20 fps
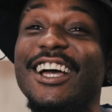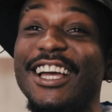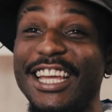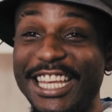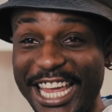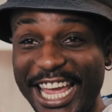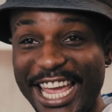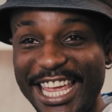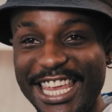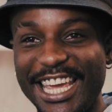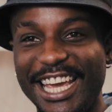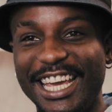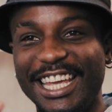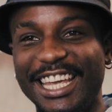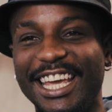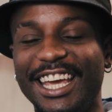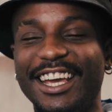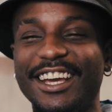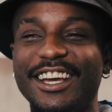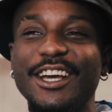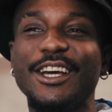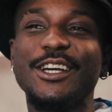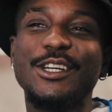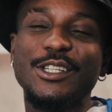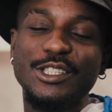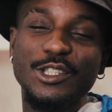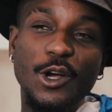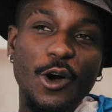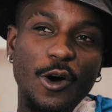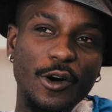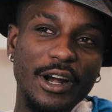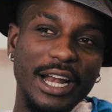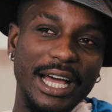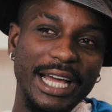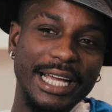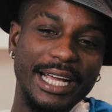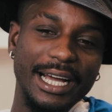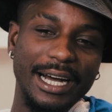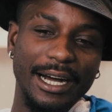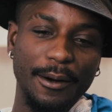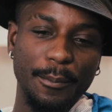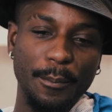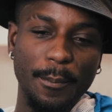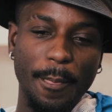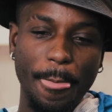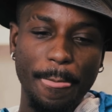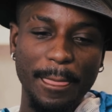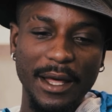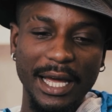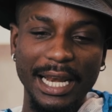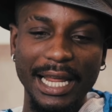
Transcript: Yeah. No, like I